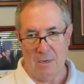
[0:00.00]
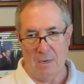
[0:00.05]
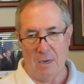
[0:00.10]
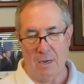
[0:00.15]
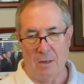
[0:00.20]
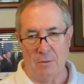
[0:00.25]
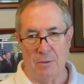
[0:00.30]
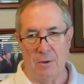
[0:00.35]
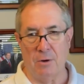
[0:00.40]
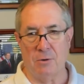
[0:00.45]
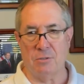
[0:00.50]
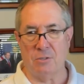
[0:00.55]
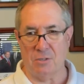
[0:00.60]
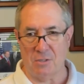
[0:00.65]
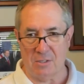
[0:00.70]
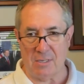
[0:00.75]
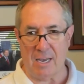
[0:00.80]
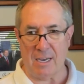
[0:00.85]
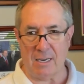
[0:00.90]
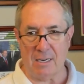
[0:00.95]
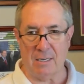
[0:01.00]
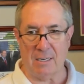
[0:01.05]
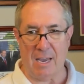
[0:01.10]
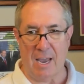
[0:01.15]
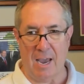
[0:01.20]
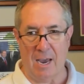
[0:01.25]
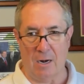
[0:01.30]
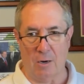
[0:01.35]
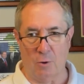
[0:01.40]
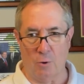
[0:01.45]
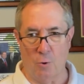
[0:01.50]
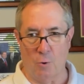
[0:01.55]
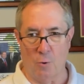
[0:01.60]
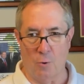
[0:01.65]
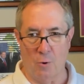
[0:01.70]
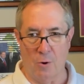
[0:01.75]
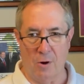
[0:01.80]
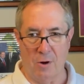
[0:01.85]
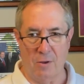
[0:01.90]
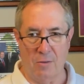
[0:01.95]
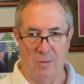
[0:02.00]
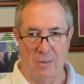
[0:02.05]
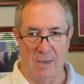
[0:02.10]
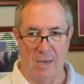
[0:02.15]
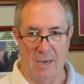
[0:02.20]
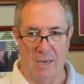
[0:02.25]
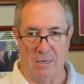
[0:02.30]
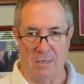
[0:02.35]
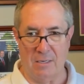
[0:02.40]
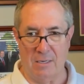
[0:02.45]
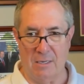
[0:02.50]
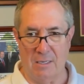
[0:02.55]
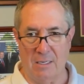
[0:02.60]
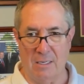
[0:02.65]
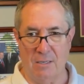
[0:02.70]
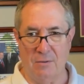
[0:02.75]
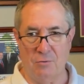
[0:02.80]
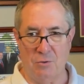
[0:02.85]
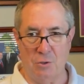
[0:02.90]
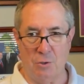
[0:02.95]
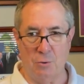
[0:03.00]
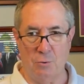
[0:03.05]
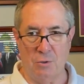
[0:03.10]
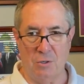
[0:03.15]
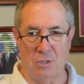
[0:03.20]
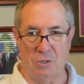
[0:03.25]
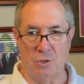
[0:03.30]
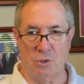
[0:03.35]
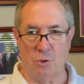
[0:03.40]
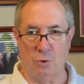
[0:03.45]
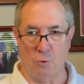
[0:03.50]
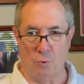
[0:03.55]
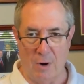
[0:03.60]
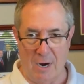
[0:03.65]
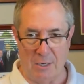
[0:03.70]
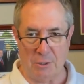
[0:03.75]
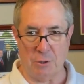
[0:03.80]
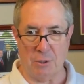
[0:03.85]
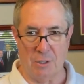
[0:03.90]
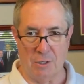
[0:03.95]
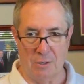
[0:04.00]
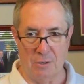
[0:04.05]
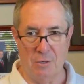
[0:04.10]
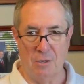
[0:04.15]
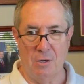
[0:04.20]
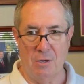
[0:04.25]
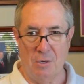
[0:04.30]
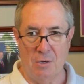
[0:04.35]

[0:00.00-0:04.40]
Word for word: Uh, there's a second category that uh, gives you discretion